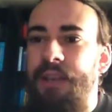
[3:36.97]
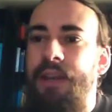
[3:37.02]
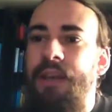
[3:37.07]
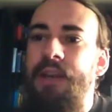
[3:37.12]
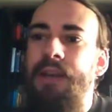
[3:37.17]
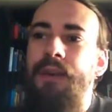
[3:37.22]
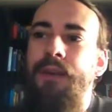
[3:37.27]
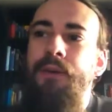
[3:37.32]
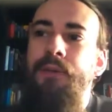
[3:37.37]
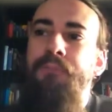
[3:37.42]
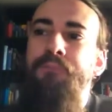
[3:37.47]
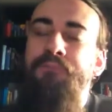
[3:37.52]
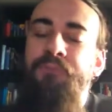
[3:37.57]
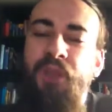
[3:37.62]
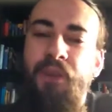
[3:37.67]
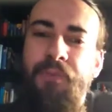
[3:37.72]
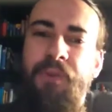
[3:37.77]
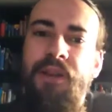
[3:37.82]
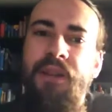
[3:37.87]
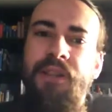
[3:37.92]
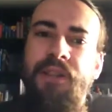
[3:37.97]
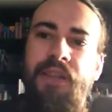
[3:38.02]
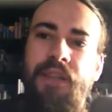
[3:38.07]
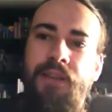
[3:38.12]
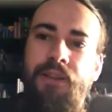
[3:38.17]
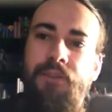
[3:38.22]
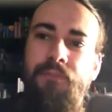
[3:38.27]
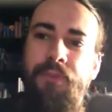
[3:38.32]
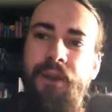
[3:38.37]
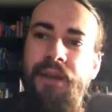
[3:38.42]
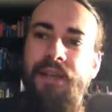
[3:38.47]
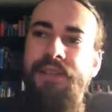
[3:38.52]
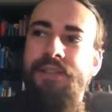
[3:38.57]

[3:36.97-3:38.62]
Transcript: um, they better take buy